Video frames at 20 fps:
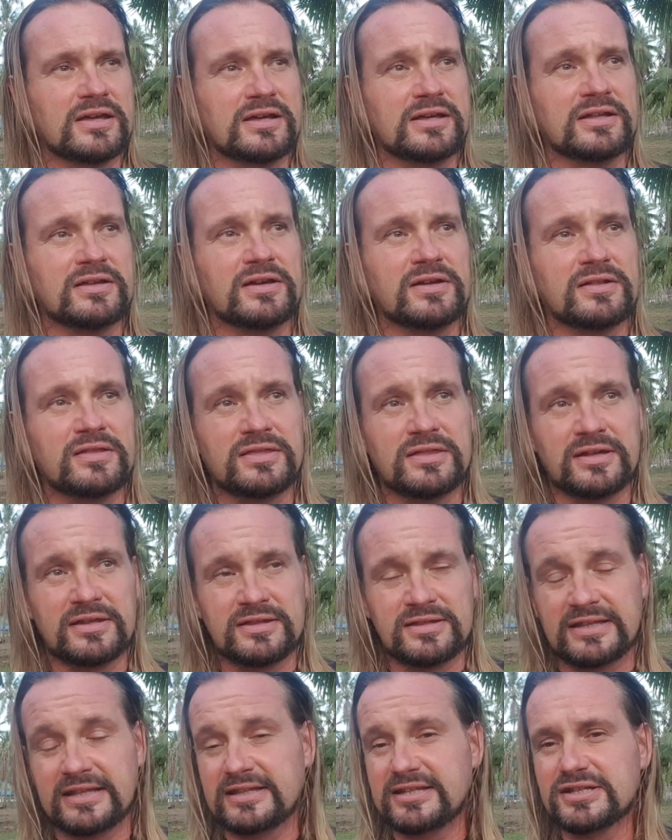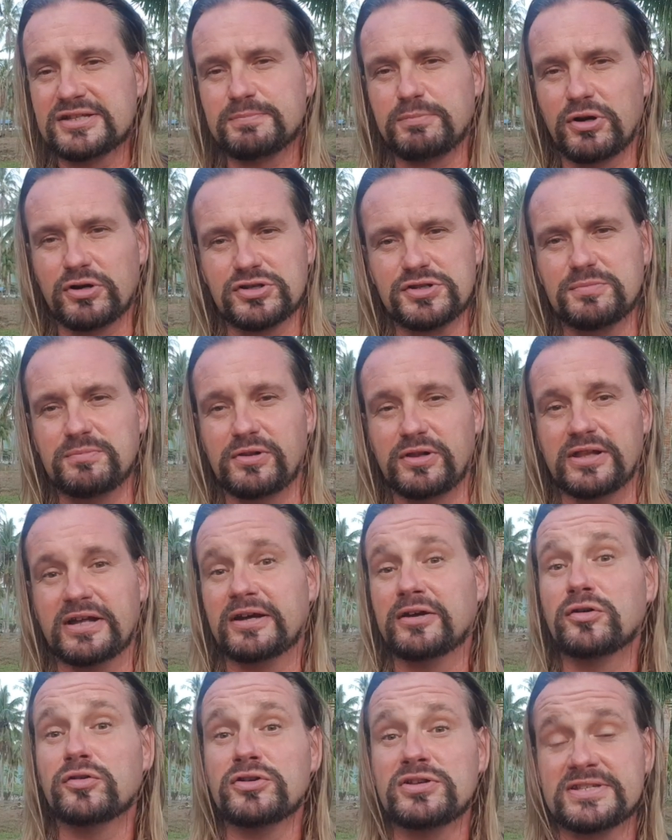that is possible.
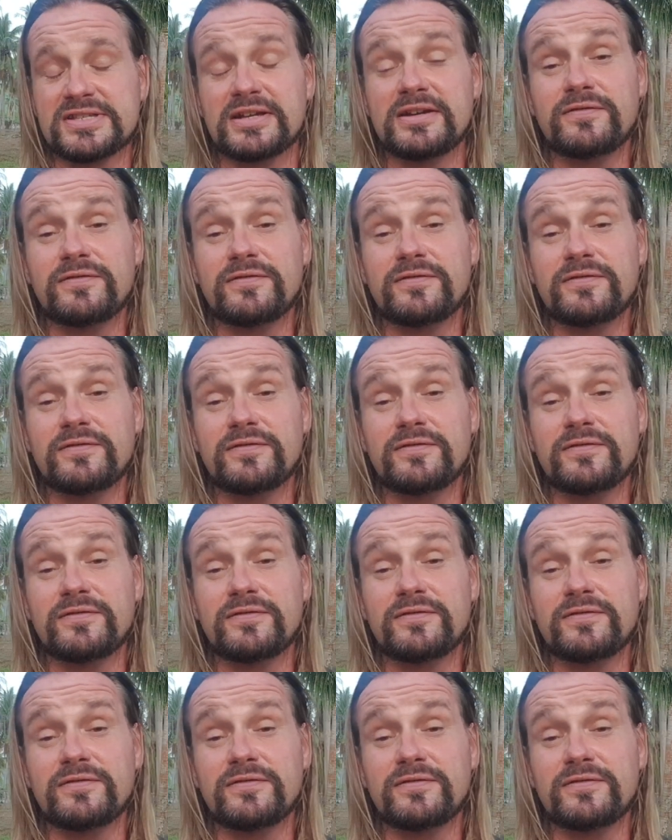Oh, it's